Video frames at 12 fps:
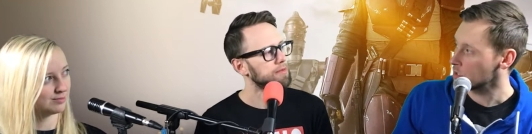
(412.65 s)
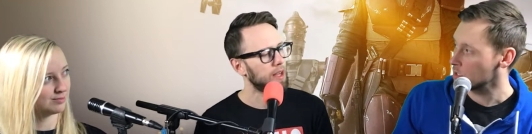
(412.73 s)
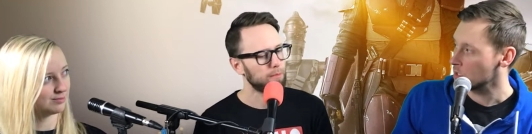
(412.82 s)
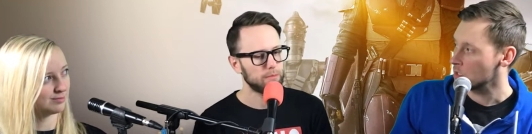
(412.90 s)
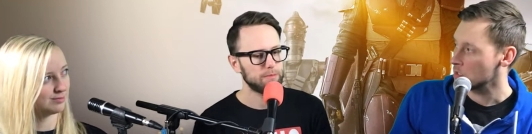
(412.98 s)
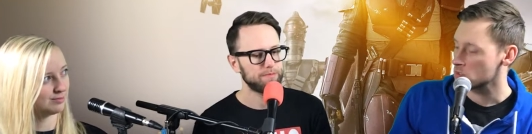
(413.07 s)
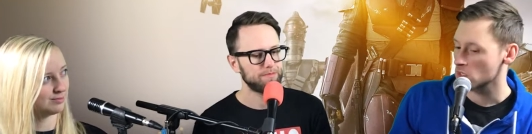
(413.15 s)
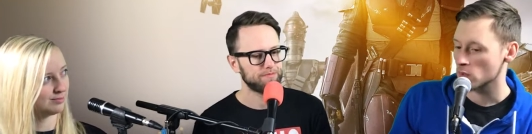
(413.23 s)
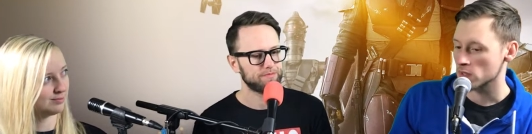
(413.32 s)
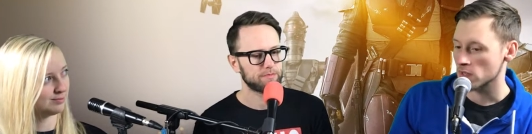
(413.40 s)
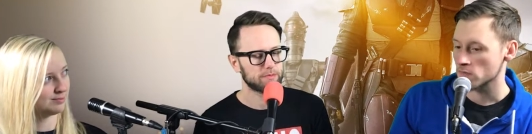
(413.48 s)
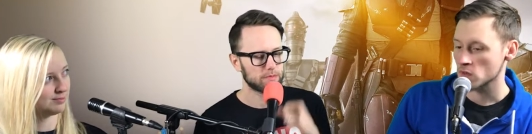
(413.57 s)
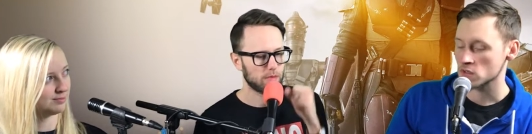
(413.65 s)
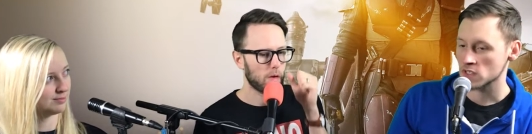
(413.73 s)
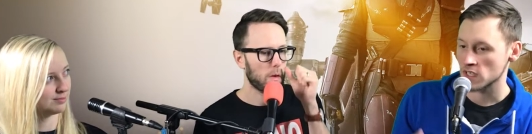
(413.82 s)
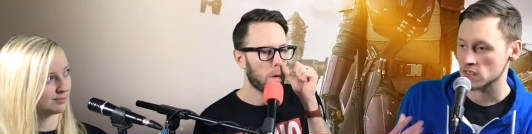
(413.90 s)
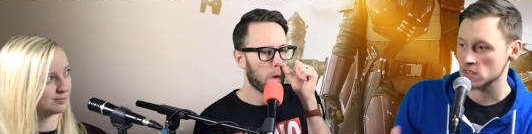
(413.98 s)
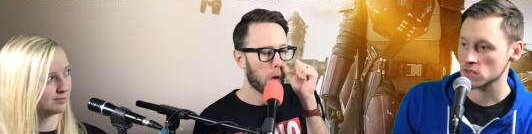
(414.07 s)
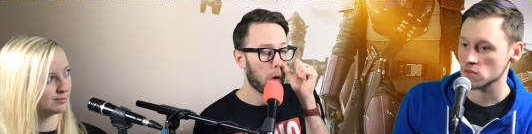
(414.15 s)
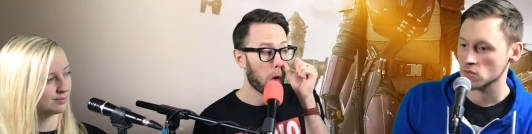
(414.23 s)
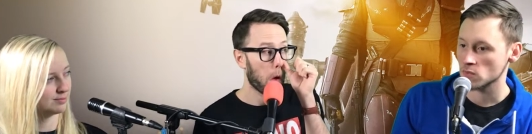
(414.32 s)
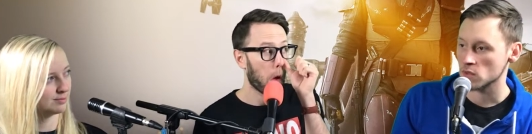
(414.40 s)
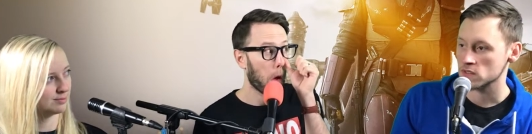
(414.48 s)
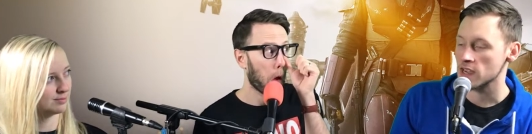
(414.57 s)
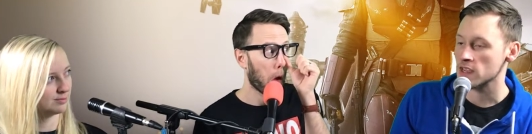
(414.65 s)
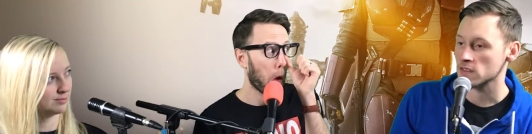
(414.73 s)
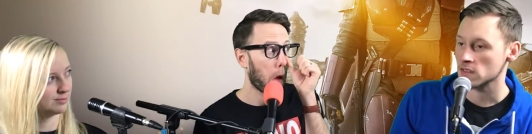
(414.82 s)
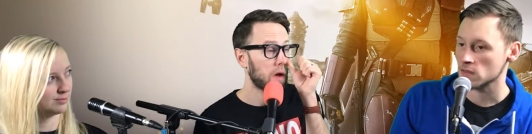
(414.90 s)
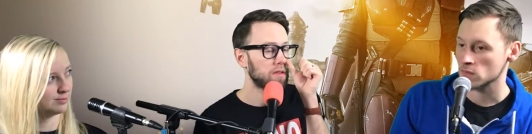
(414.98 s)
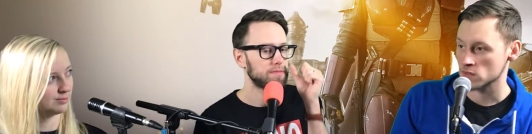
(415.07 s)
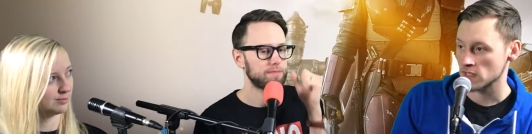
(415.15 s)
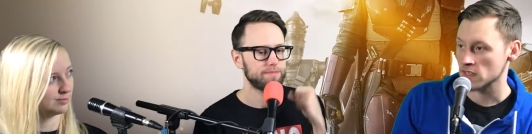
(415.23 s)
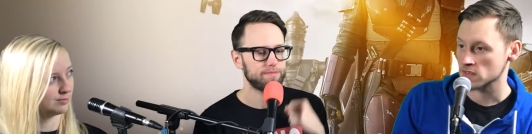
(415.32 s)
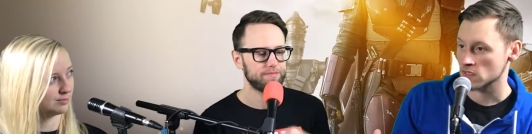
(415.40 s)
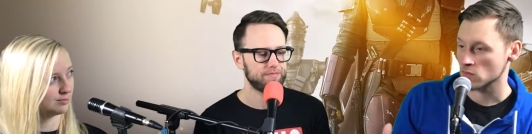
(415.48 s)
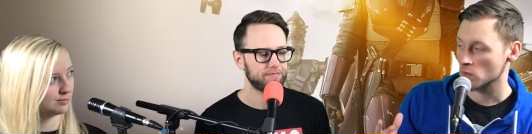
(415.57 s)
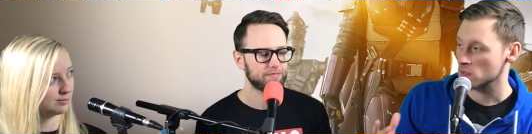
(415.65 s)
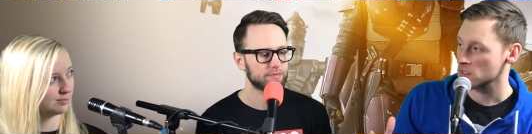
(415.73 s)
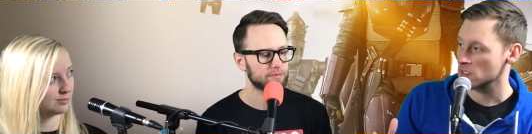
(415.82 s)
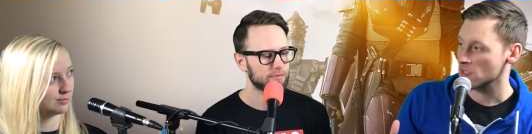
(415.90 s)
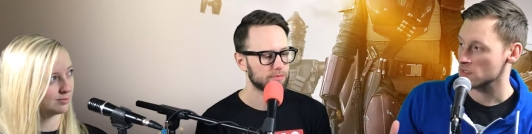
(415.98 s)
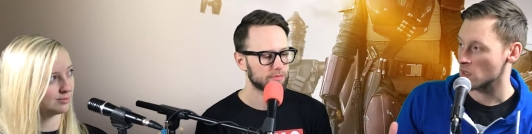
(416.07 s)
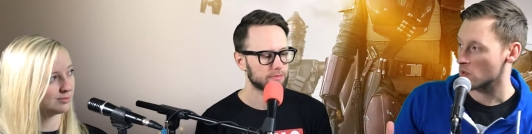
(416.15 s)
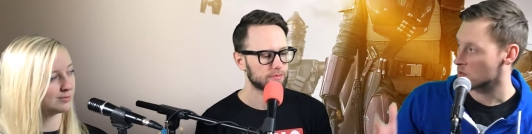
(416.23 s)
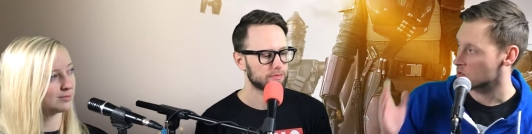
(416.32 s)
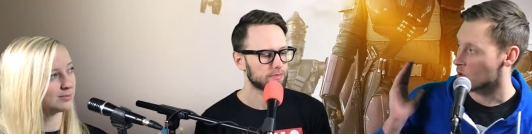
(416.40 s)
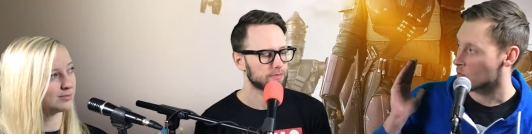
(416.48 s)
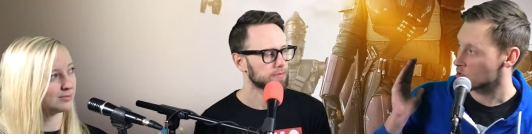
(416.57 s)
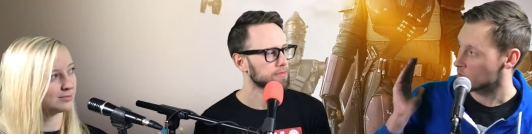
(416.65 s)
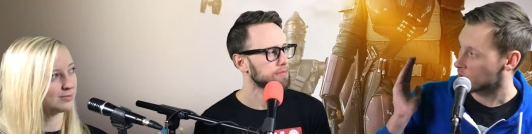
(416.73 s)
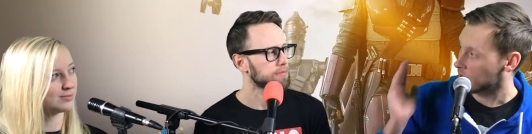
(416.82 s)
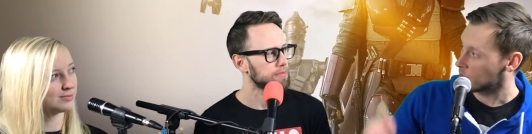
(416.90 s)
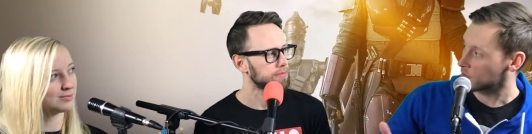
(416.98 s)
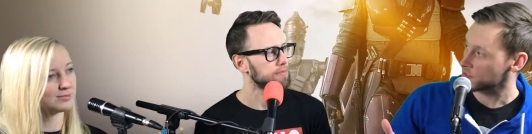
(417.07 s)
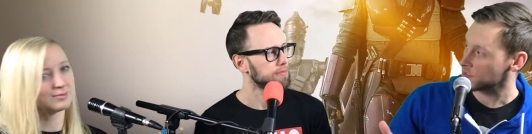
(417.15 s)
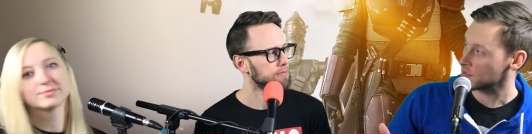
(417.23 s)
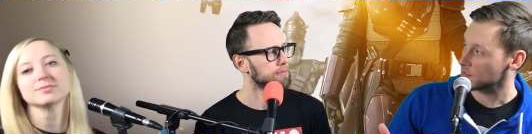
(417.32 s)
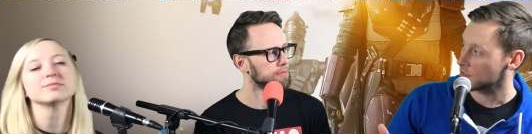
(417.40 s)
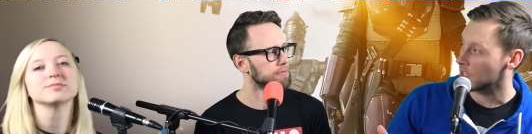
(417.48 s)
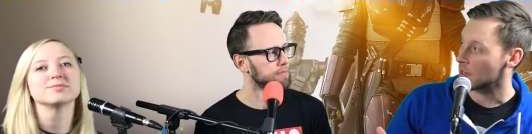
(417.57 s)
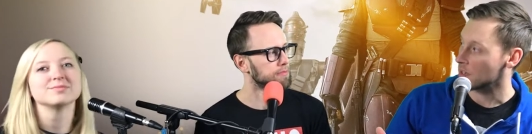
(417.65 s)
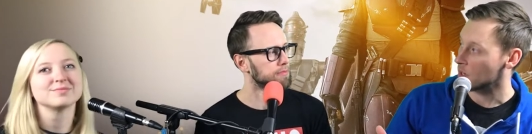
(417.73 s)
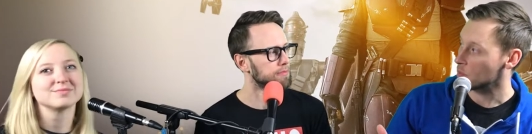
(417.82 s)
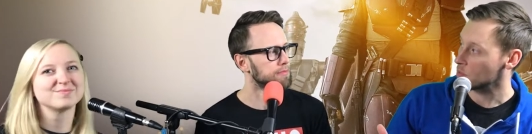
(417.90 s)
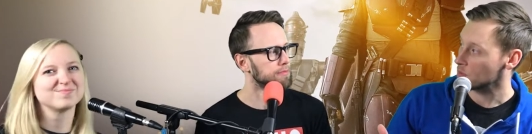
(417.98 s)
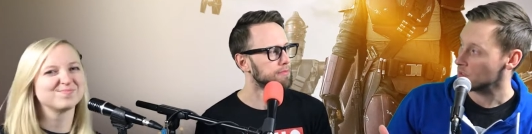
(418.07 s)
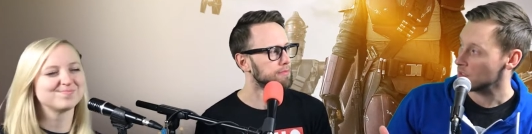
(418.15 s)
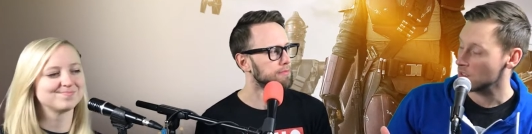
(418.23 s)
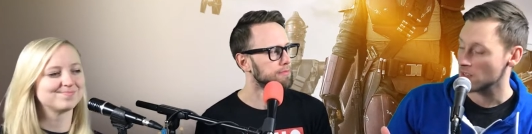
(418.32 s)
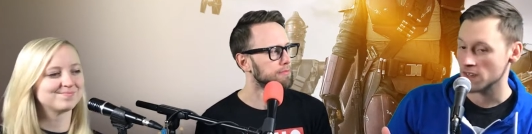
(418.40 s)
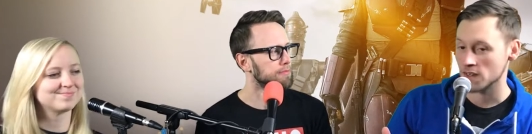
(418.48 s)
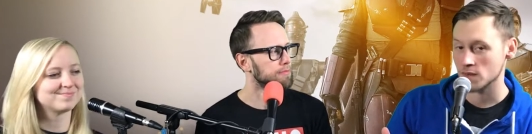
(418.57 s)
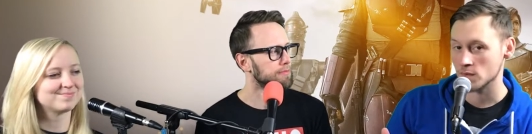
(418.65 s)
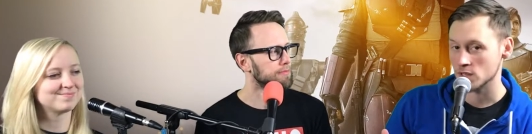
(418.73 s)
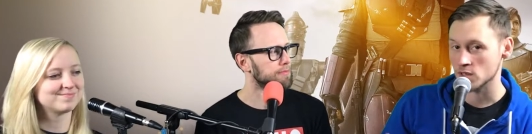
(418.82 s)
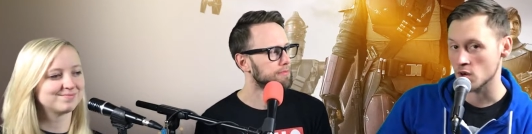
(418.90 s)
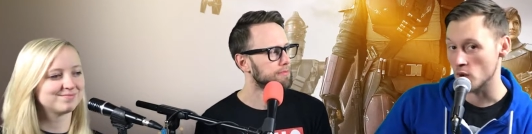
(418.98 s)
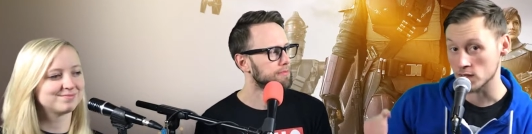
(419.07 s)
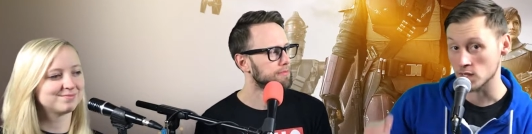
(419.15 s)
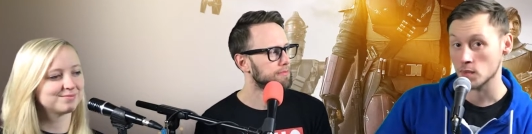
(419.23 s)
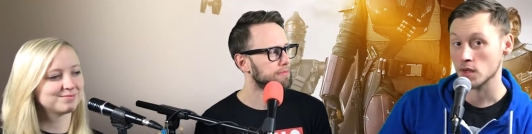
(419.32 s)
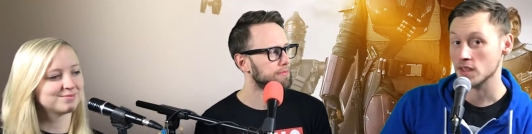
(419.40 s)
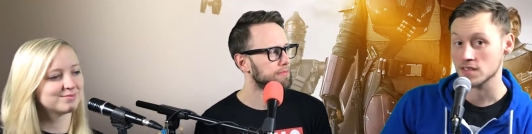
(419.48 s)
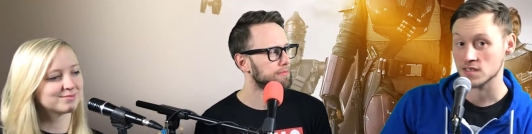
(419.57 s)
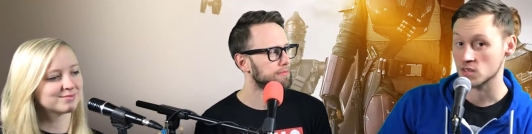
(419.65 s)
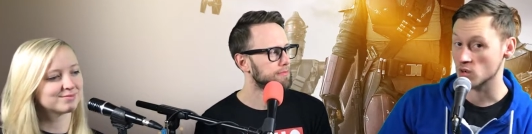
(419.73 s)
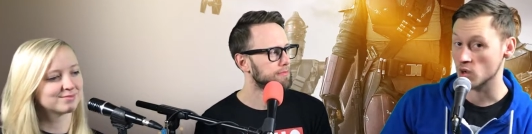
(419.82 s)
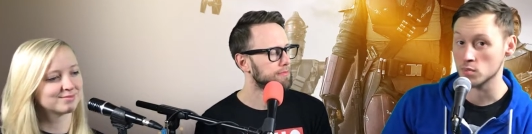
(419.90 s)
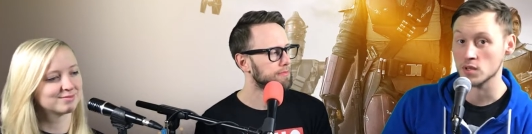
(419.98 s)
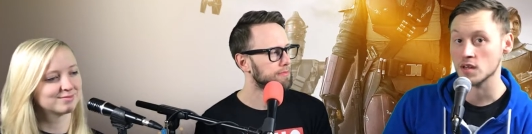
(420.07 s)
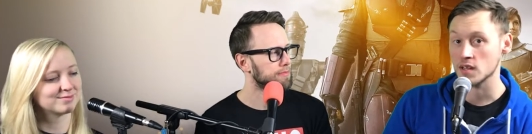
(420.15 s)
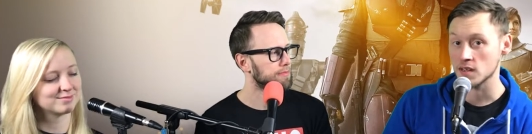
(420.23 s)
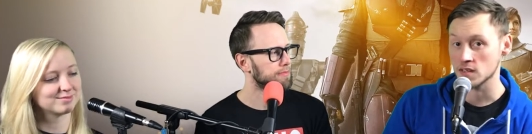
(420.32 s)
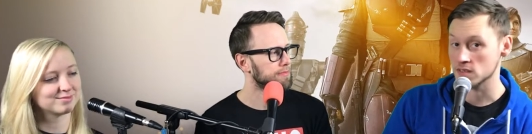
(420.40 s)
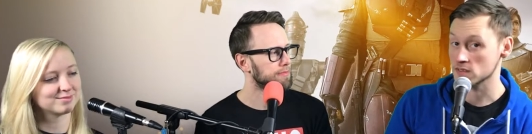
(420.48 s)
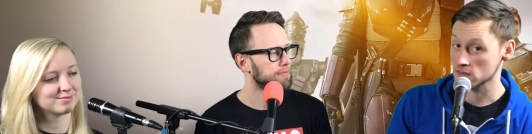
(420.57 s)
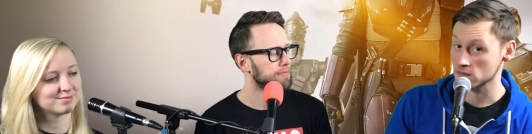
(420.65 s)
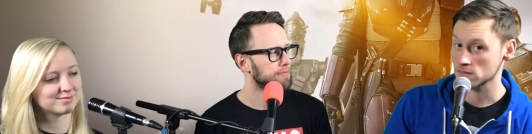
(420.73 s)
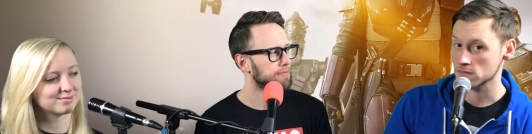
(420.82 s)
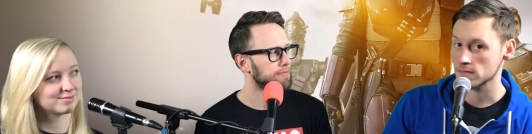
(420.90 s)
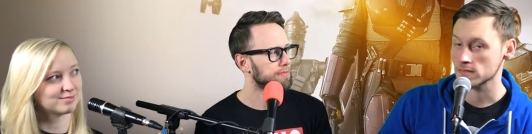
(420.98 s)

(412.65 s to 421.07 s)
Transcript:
Speaker 1: Yep. So when they first get to Mos Eisley, what we see is all the stormtrooper helmets lined up, and they're all on the pikes, and they're all bloody because